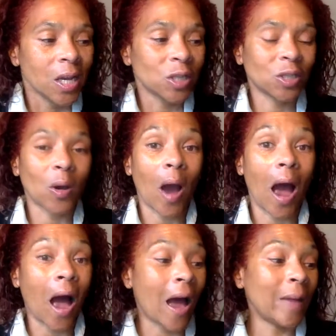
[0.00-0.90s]
So
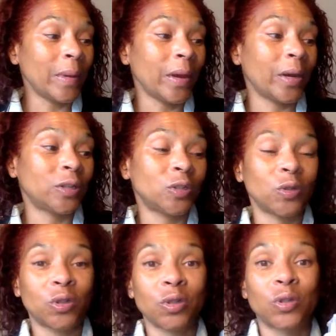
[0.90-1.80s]
I'm here to
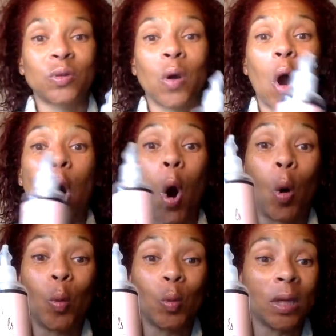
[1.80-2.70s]
introduce you to
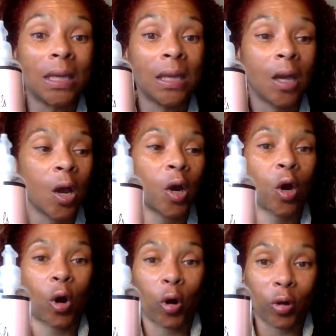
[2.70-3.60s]
Only
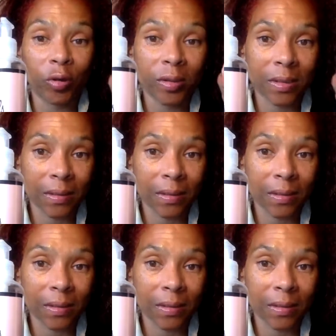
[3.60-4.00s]
Curls.